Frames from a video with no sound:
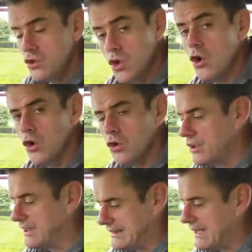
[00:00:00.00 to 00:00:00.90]

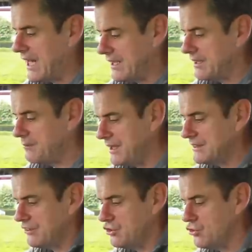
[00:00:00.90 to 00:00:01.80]
No, because starting it
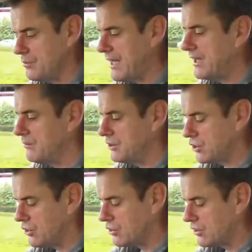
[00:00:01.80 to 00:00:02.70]
means I have to do the manual
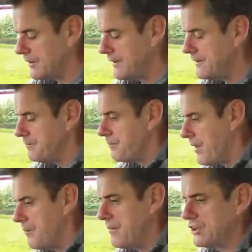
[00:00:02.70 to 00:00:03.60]
choke.
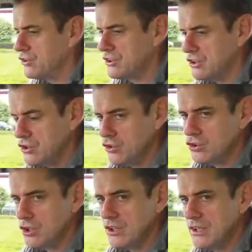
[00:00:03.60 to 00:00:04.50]
Make sure it's in
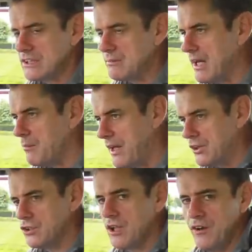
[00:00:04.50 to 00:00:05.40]
neutral. The smell of
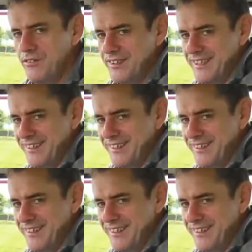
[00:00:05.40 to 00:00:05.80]
petrol out.